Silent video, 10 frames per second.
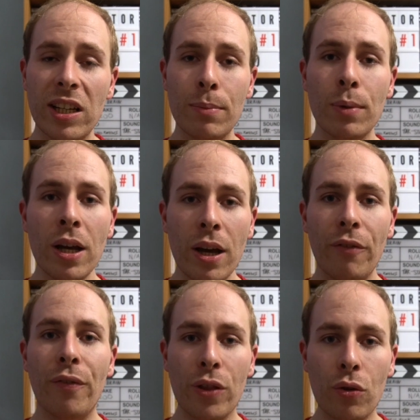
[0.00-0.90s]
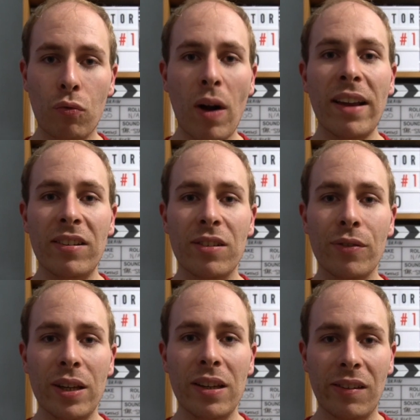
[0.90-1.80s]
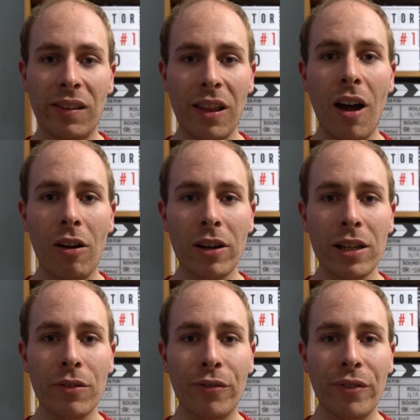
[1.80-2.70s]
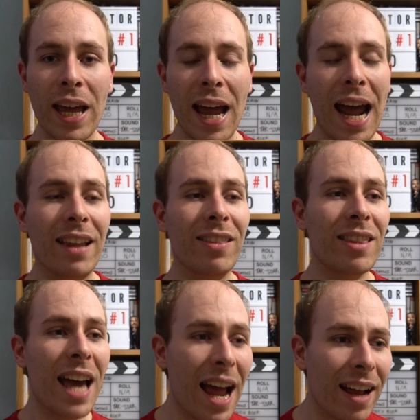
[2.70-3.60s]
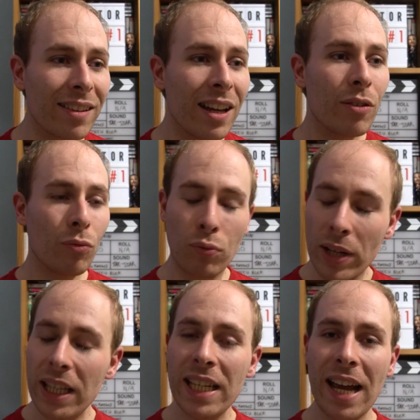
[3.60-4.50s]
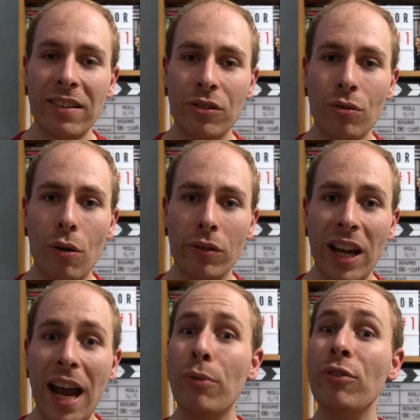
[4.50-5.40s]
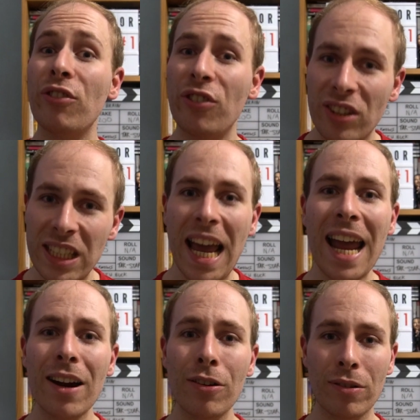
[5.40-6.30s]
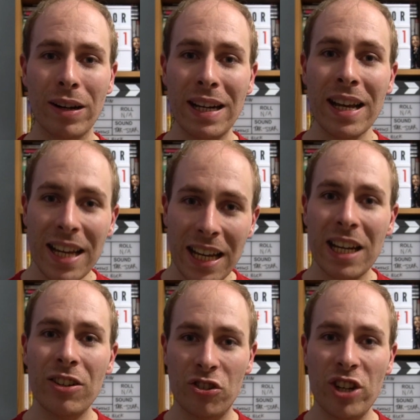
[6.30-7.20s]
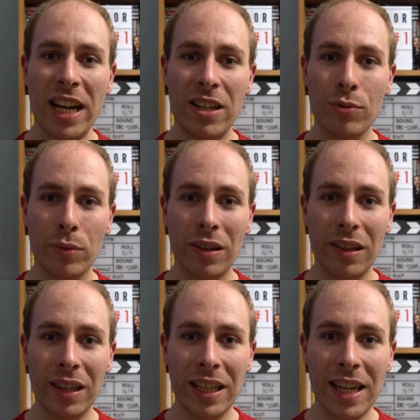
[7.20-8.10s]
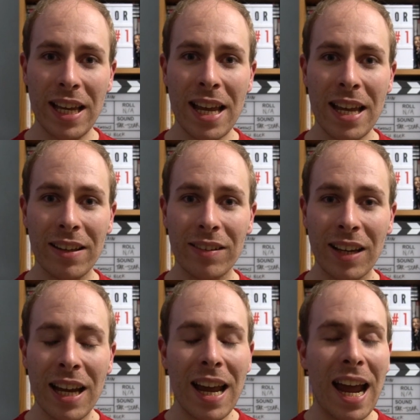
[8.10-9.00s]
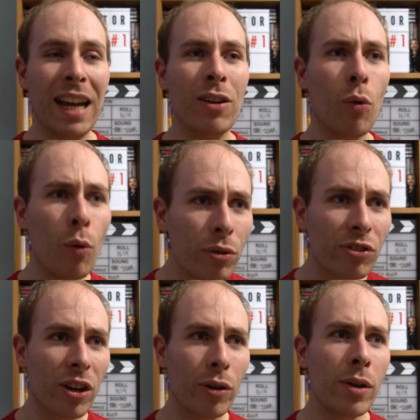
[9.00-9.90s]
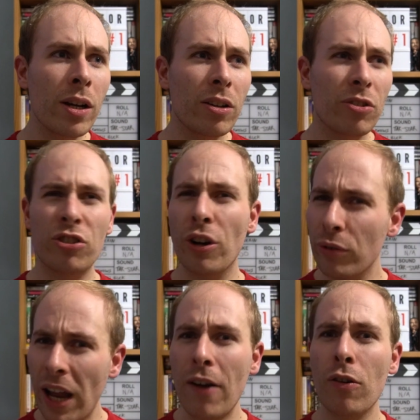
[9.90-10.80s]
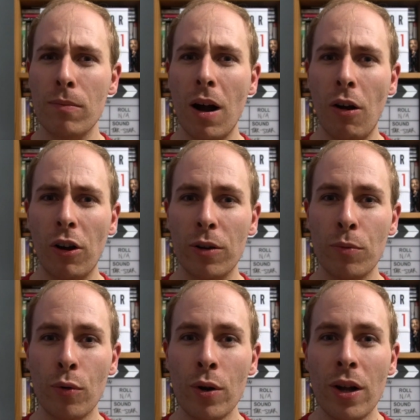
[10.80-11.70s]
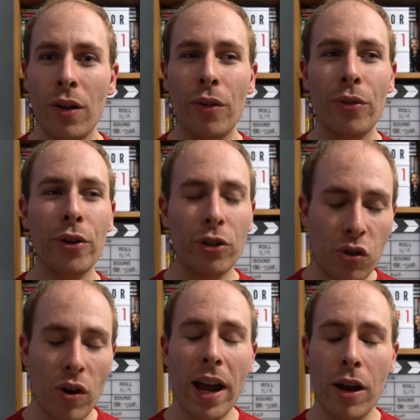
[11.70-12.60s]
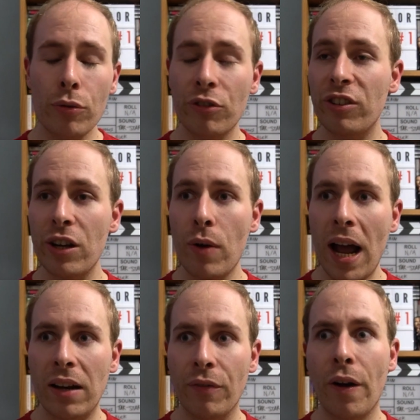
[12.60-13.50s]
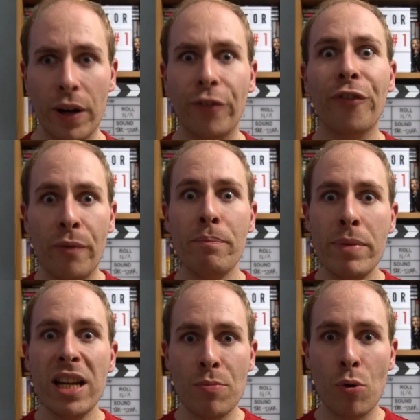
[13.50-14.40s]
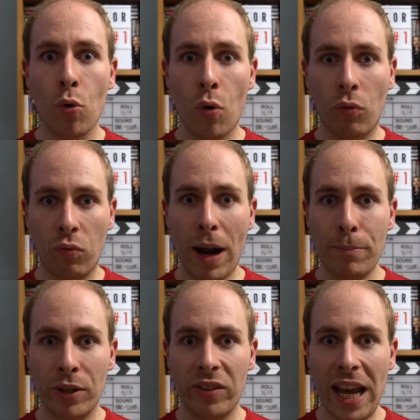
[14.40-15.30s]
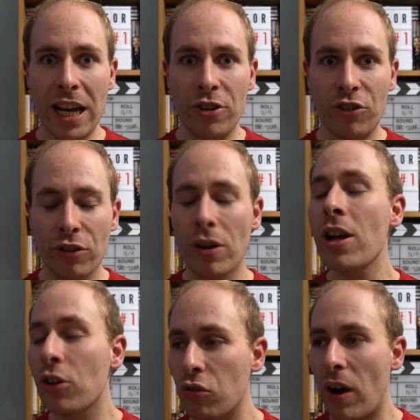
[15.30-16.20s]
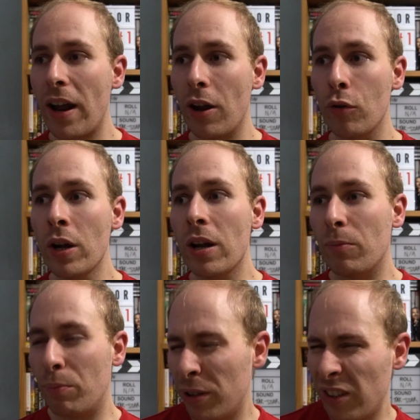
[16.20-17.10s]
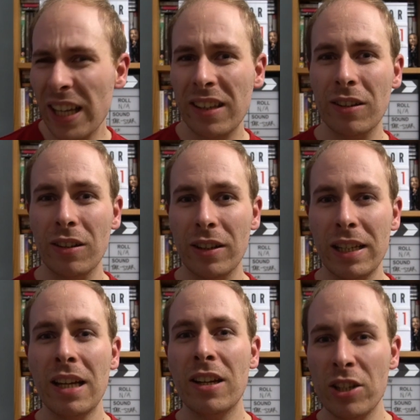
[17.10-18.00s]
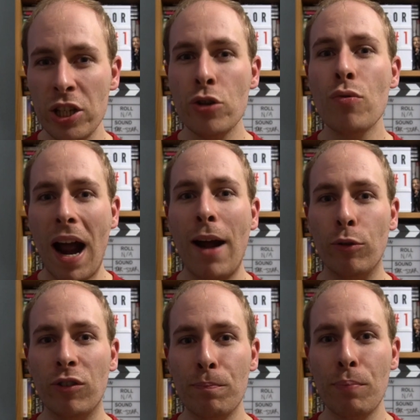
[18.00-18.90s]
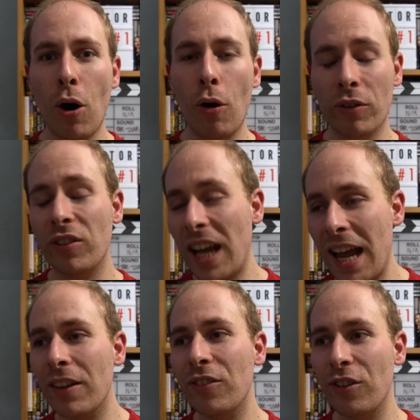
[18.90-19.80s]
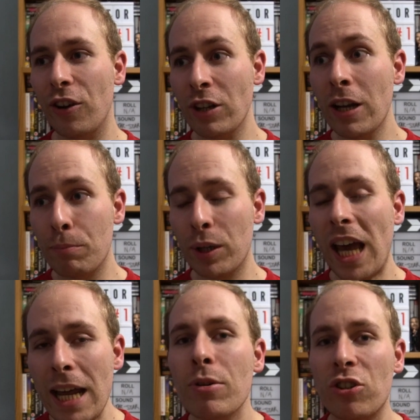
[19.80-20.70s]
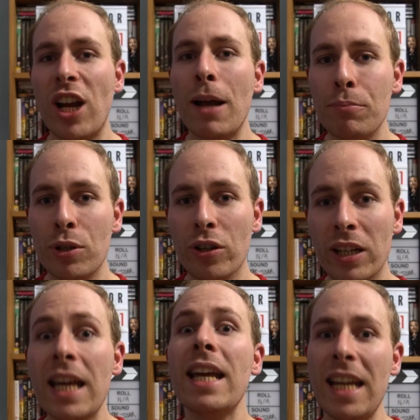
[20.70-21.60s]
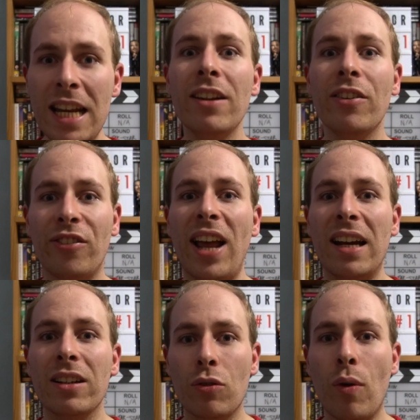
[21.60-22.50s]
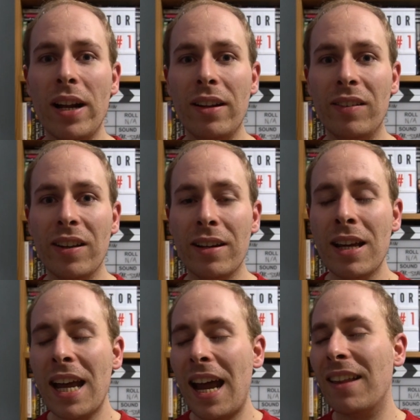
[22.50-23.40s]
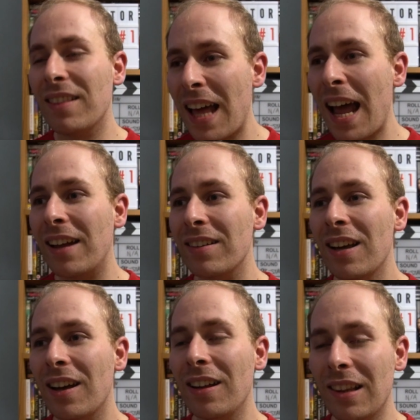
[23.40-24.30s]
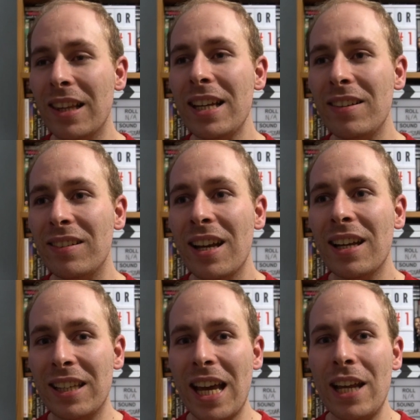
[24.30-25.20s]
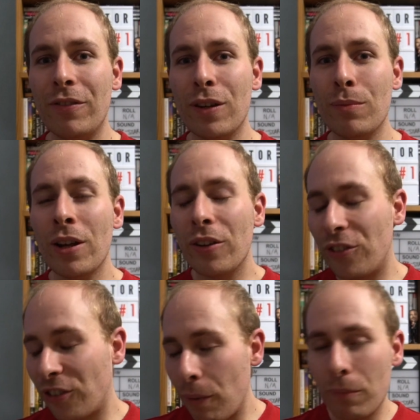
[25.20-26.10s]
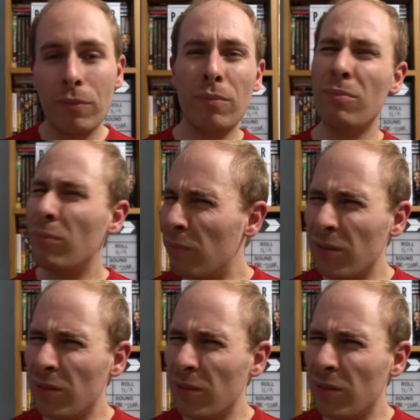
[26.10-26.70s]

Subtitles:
him for the rest of his life. And that really gets across how scary it genuinely is. And it also shows how remarkable that Trejo still had a very formidable reputation. Trejo particularly knew how to box, and as such became a champion in San Quentin, and that at least gave him some